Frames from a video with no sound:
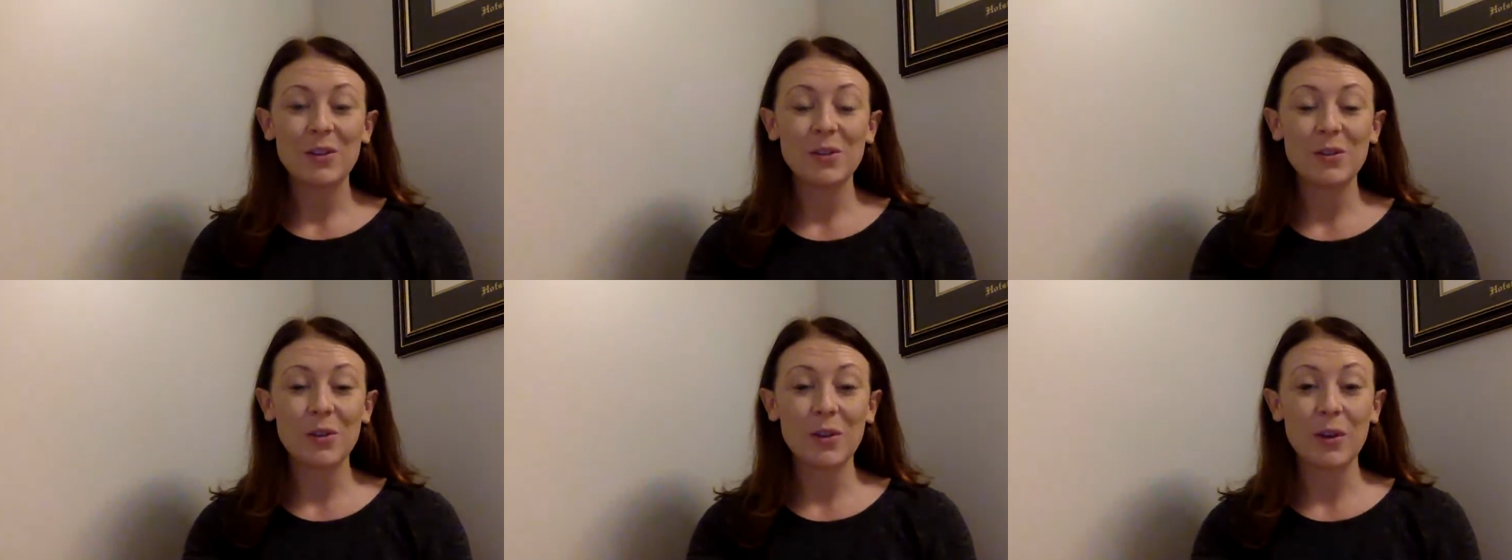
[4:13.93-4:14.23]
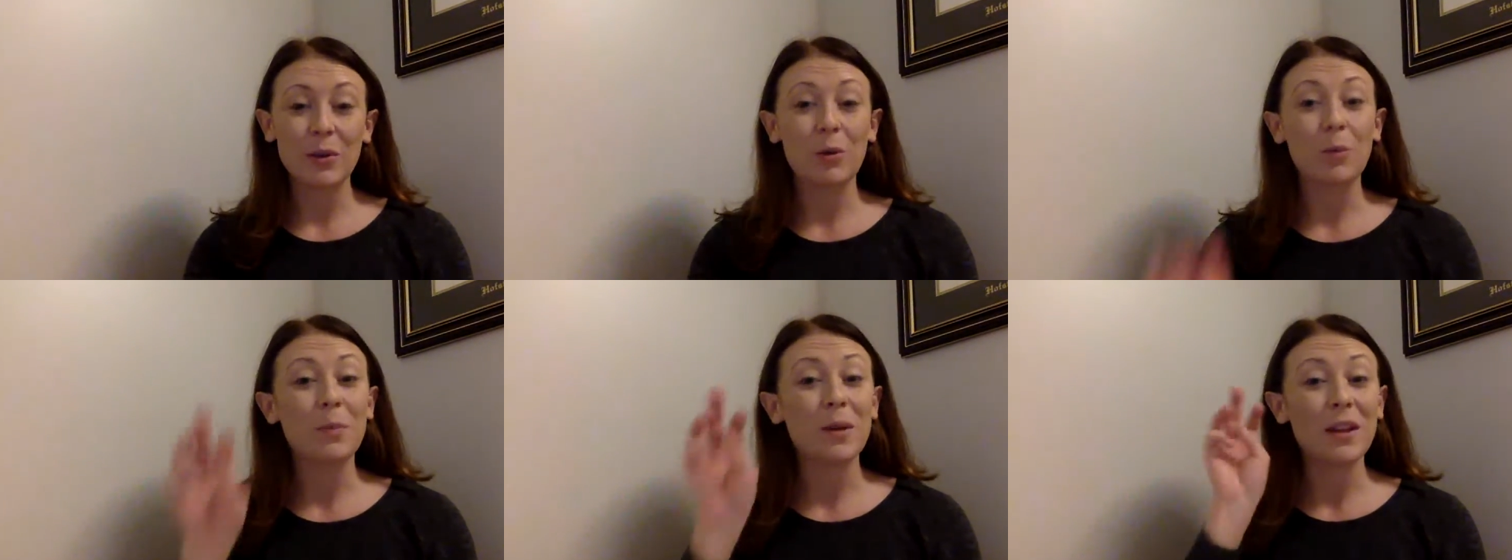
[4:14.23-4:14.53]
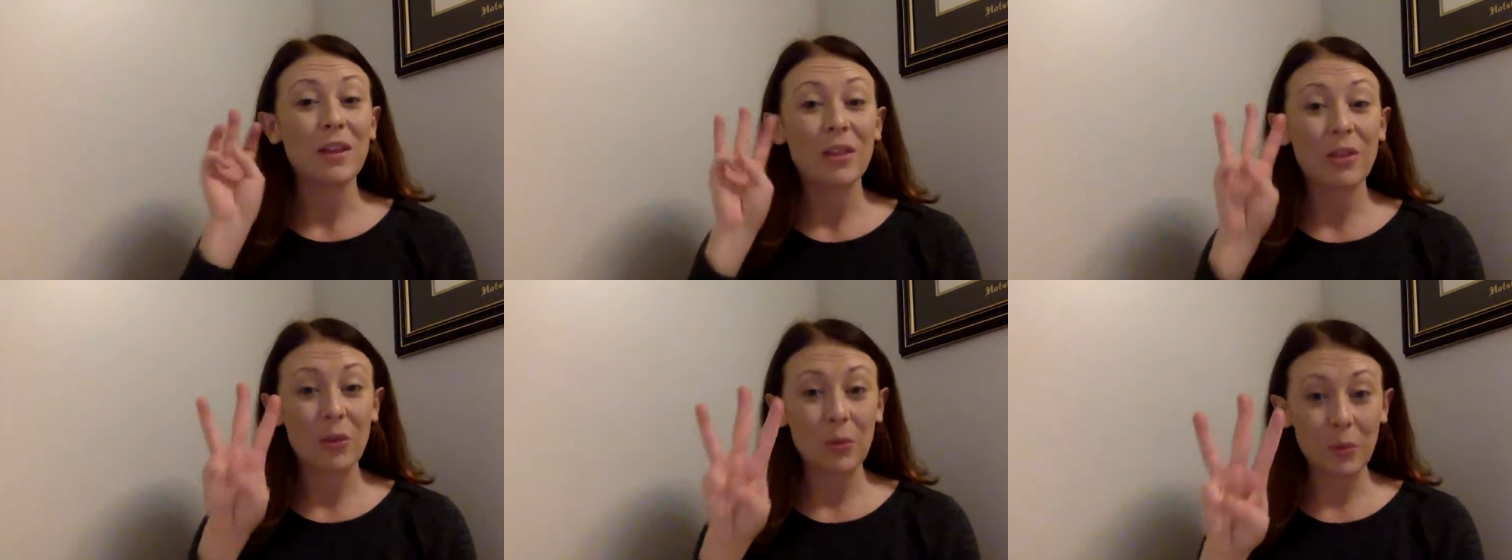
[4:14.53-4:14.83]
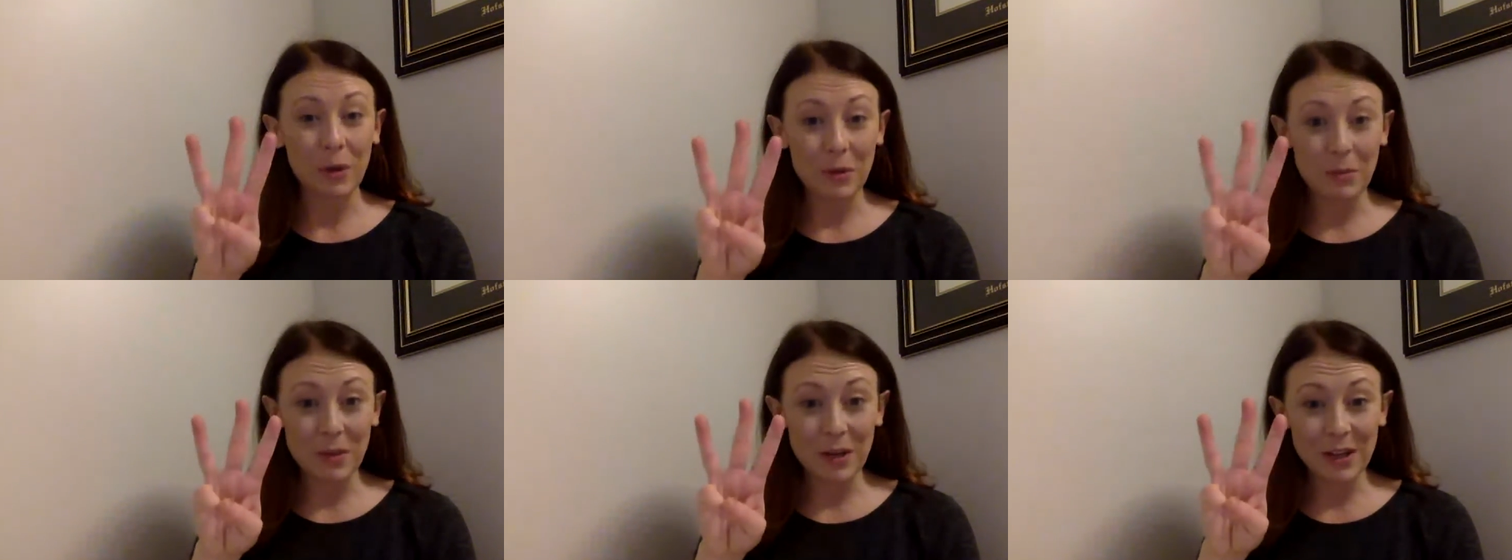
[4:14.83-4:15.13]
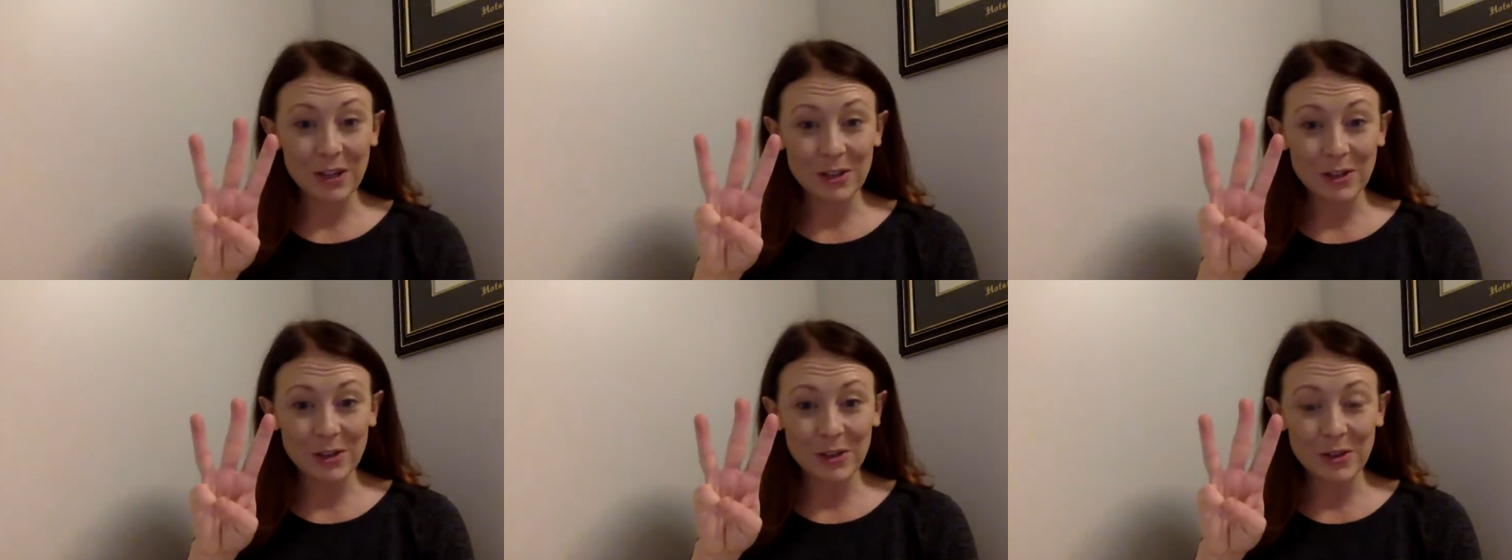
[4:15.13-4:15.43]
So there will be 3
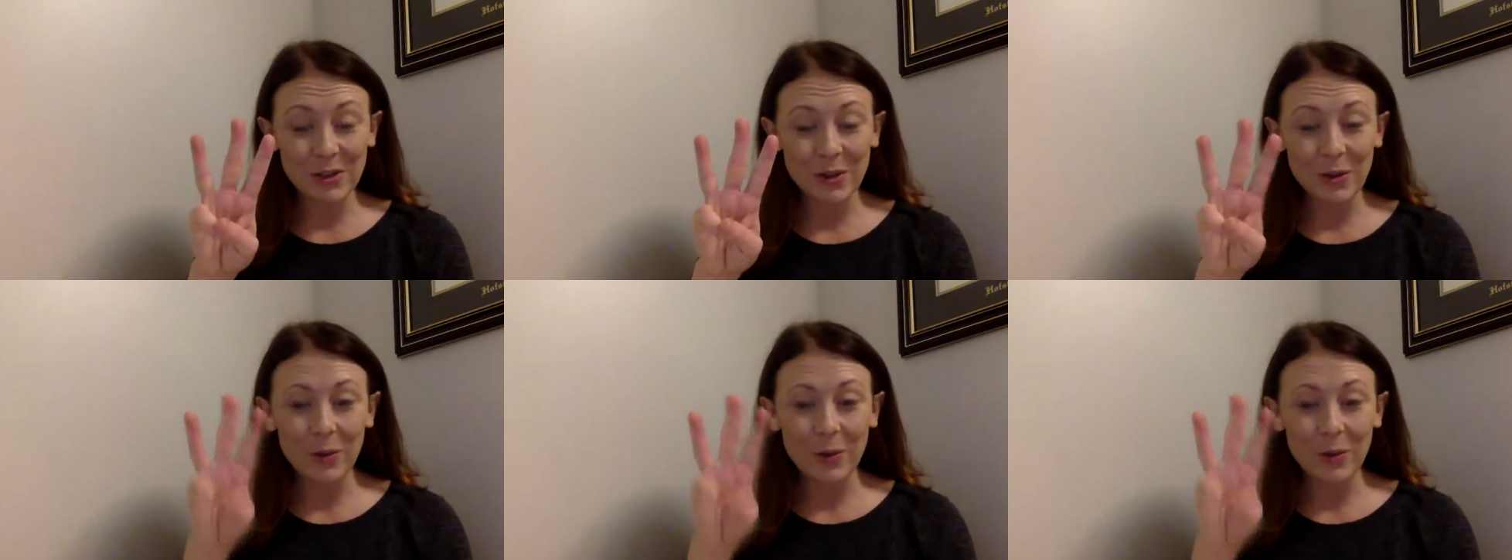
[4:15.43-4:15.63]
pictures